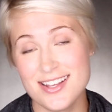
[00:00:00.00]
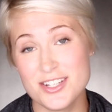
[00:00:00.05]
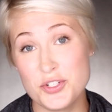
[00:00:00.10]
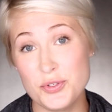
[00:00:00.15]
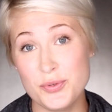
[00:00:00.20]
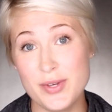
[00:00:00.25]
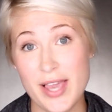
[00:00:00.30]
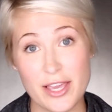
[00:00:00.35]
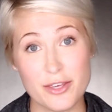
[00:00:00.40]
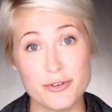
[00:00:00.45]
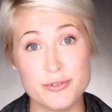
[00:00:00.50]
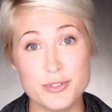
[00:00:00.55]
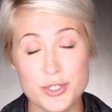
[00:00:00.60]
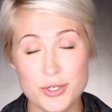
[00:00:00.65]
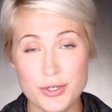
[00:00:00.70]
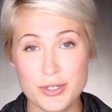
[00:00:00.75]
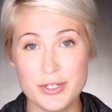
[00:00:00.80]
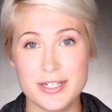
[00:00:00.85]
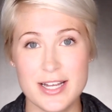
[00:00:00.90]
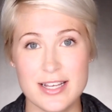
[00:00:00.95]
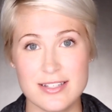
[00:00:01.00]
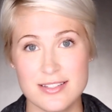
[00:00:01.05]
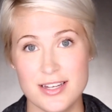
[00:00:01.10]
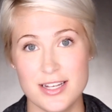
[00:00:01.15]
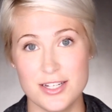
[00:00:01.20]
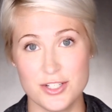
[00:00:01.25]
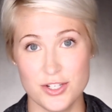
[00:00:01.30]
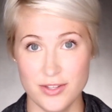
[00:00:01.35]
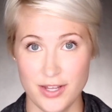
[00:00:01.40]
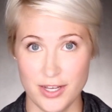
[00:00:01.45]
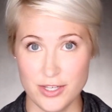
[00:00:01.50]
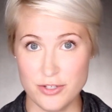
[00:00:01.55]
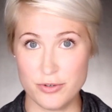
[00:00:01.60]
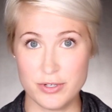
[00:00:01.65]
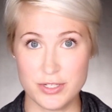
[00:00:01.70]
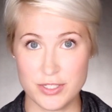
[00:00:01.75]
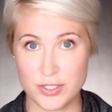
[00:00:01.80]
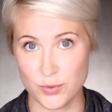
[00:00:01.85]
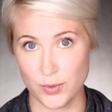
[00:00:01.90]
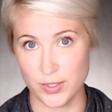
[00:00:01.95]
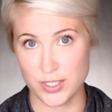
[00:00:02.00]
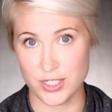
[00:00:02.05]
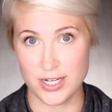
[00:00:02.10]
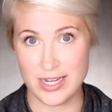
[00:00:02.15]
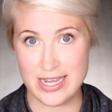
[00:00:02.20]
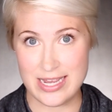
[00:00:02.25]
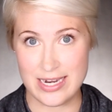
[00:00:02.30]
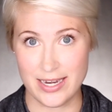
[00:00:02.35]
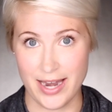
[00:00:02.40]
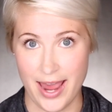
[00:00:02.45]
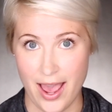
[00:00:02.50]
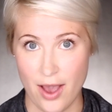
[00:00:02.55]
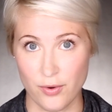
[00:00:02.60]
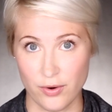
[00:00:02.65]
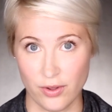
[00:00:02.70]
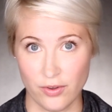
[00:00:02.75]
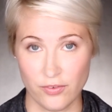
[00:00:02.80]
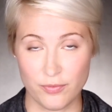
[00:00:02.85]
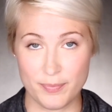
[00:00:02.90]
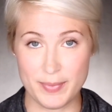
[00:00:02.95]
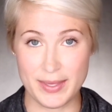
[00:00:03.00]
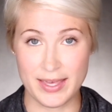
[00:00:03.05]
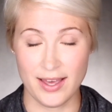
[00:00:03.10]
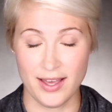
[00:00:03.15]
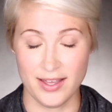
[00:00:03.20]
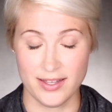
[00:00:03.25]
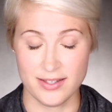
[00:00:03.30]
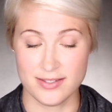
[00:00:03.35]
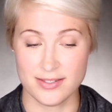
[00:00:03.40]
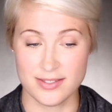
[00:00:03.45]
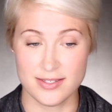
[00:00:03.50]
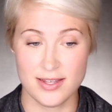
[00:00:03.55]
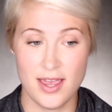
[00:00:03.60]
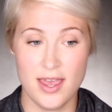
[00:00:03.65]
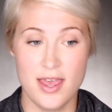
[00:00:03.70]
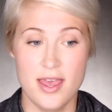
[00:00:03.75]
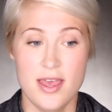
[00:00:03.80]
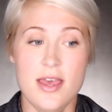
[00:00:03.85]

to get you to your destination that you can switch in and out of, because